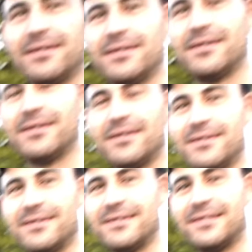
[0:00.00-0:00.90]
This
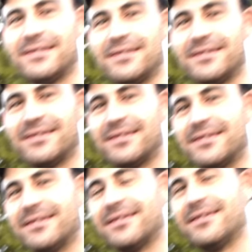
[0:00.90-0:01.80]
M5 is
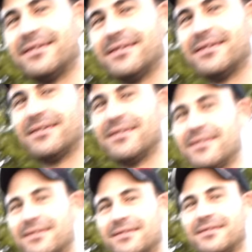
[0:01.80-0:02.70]

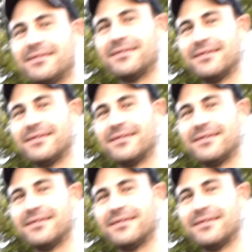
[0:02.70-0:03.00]
just beautiful.